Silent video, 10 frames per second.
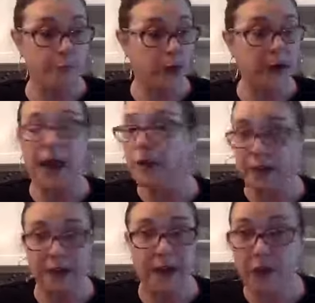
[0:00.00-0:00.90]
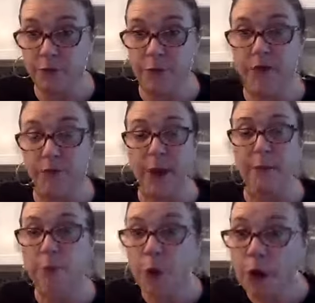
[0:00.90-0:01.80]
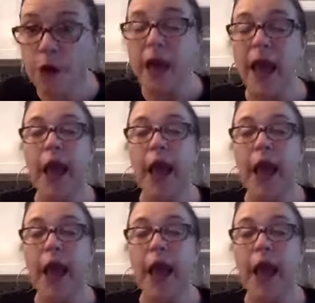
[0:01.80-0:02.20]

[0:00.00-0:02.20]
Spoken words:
the announcement of my book,